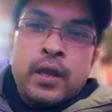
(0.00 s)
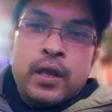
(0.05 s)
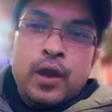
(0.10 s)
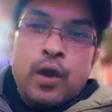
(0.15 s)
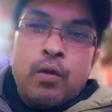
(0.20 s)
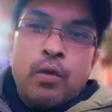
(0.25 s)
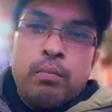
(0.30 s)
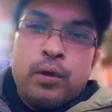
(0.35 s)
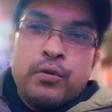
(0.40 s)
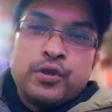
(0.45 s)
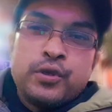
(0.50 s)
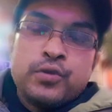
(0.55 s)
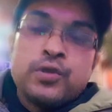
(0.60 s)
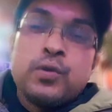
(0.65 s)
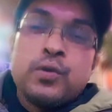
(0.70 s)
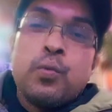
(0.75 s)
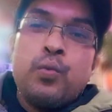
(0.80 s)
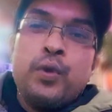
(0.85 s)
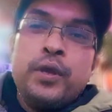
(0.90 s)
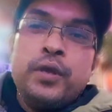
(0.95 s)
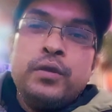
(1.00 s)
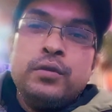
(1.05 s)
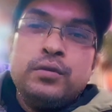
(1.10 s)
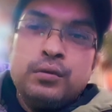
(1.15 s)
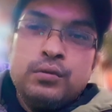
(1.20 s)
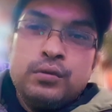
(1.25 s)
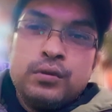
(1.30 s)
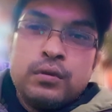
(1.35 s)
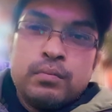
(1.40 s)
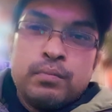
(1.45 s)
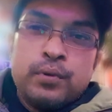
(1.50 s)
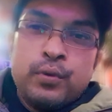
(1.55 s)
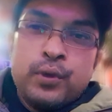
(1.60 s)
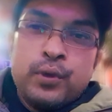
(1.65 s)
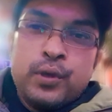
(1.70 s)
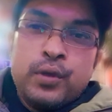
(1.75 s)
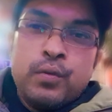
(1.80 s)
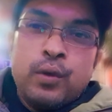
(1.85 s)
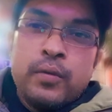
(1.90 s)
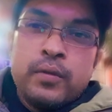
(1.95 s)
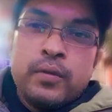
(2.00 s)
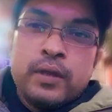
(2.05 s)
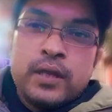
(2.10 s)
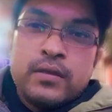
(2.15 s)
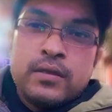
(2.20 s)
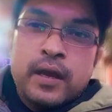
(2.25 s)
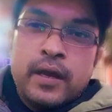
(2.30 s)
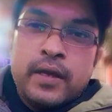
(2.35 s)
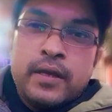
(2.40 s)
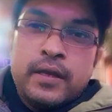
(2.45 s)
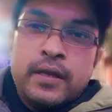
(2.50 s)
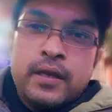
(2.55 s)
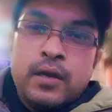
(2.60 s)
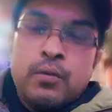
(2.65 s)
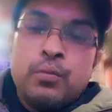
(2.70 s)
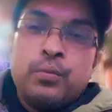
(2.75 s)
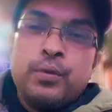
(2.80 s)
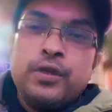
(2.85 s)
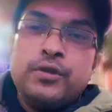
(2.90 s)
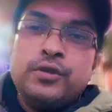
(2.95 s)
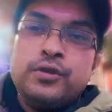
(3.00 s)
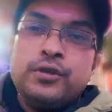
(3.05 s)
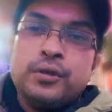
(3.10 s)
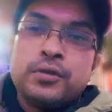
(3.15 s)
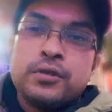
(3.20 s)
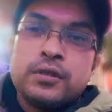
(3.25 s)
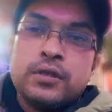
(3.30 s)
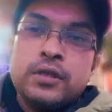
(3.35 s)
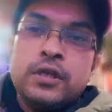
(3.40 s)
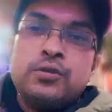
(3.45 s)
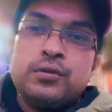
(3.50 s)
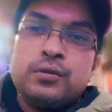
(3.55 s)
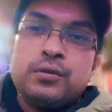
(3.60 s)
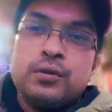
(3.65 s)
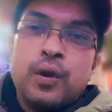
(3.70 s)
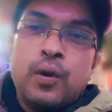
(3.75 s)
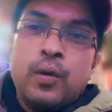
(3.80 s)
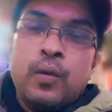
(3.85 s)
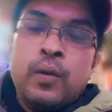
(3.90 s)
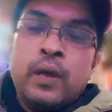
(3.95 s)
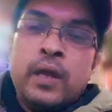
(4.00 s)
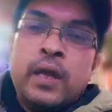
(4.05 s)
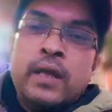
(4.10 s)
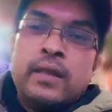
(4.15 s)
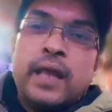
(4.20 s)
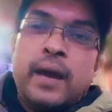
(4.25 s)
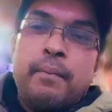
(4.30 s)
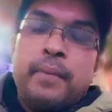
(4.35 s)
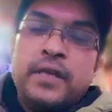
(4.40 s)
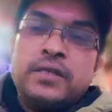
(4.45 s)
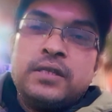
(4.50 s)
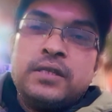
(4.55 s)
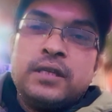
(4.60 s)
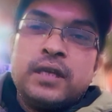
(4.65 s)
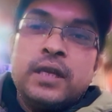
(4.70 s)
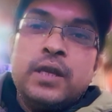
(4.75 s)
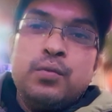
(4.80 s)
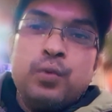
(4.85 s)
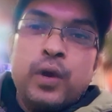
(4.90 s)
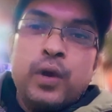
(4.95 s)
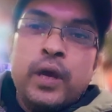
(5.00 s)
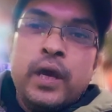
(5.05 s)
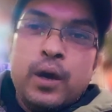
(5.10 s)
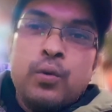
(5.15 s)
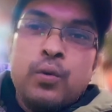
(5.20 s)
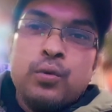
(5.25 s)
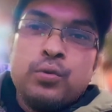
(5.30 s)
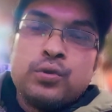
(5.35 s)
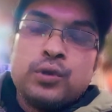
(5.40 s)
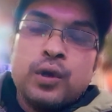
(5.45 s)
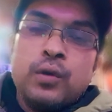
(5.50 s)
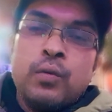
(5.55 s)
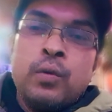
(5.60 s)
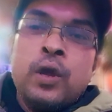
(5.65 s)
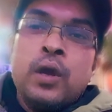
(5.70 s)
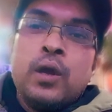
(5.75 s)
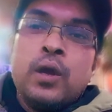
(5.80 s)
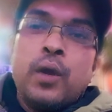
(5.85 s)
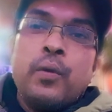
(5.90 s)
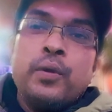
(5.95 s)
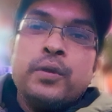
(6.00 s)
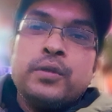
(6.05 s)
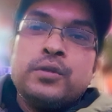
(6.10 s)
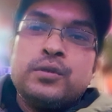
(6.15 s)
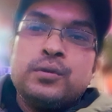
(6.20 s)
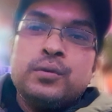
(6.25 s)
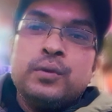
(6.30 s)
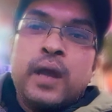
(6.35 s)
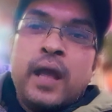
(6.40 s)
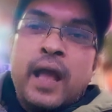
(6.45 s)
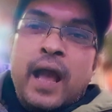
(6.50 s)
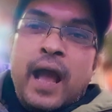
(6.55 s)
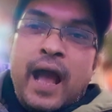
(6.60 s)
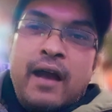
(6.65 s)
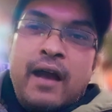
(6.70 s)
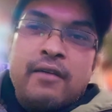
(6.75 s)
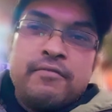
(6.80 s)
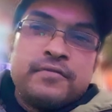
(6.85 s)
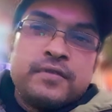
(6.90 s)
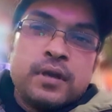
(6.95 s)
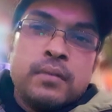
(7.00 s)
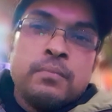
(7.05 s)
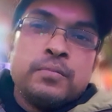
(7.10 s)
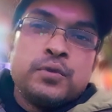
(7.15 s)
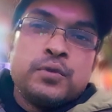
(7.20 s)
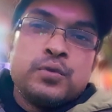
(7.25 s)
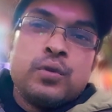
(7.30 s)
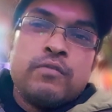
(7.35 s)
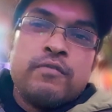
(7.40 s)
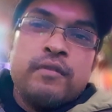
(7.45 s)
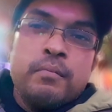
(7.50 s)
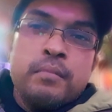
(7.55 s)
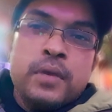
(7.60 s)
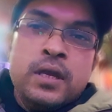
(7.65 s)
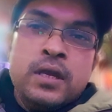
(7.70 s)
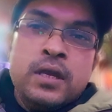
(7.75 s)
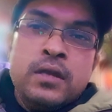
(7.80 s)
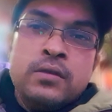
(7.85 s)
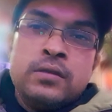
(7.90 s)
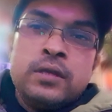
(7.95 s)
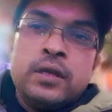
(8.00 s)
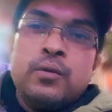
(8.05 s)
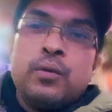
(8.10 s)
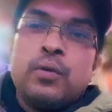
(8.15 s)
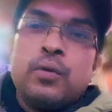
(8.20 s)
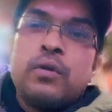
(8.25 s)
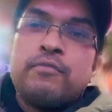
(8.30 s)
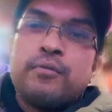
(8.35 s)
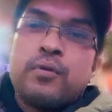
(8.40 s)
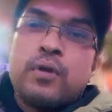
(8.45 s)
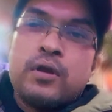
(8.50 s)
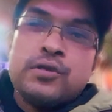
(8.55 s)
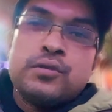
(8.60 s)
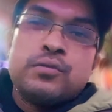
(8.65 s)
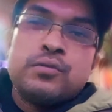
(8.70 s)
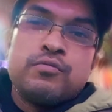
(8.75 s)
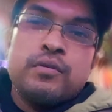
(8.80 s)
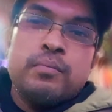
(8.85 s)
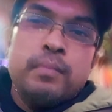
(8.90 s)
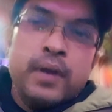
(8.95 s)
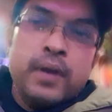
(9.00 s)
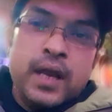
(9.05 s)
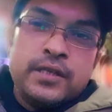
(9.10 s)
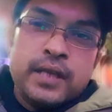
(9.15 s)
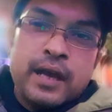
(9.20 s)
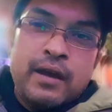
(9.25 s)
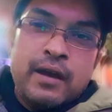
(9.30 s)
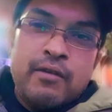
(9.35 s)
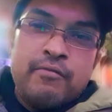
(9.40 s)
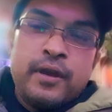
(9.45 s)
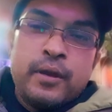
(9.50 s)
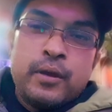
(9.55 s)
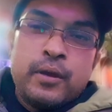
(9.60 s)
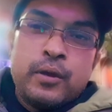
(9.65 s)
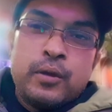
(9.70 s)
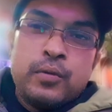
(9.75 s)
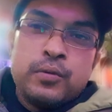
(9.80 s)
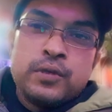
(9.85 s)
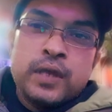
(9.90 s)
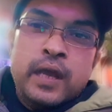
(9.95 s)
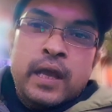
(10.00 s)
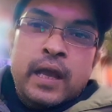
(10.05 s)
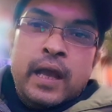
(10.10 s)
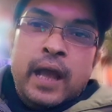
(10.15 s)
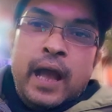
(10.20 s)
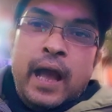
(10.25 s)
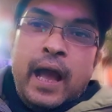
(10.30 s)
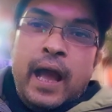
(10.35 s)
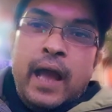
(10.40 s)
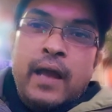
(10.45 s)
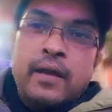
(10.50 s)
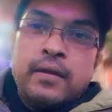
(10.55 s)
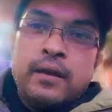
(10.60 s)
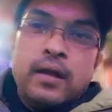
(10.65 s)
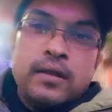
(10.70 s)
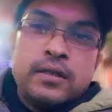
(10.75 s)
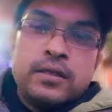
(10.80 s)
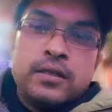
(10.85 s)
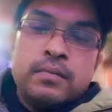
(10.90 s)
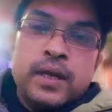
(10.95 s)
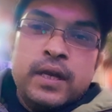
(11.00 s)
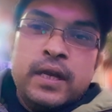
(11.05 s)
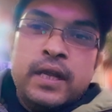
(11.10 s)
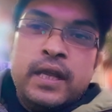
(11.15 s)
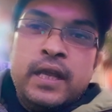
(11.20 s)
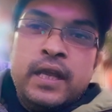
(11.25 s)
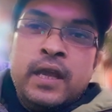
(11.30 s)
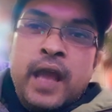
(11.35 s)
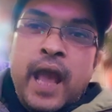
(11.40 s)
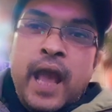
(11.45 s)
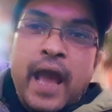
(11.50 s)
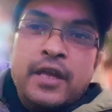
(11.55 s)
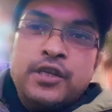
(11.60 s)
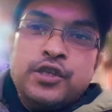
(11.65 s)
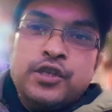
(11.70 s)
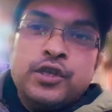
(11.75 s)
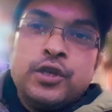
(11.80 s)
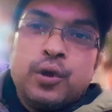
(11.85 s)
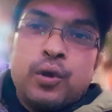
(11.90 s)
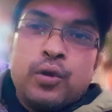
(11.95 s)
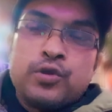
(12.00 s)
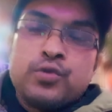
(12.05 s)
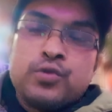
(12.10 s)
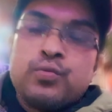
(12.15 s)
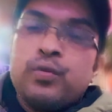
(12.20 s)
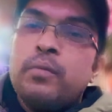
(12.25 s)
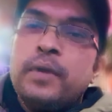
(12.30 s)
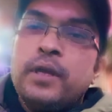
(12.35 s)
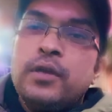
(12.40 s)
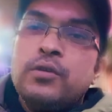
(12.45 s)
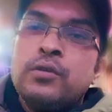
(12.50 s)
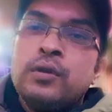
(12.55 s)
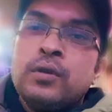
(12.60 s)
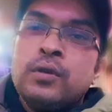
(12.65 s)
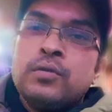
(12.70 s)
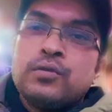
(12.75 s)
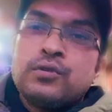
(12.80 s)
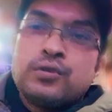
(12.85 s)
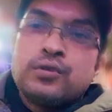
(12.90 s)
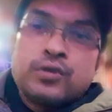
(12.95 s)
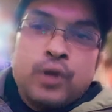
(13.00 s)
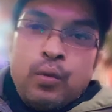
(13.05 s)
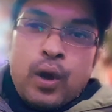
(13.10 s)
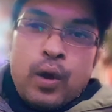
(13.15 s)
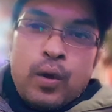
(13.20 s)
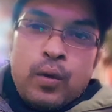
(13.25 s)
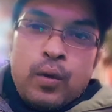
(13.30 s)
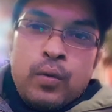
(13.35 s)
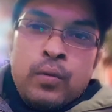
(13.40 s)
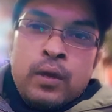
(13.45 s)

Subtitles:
Boris Johnson, we do support you on this idea. We just need to know that basically we're also going to have some sort of a means in order for us to replace our vehicles, and ultimately energy costs will be so low,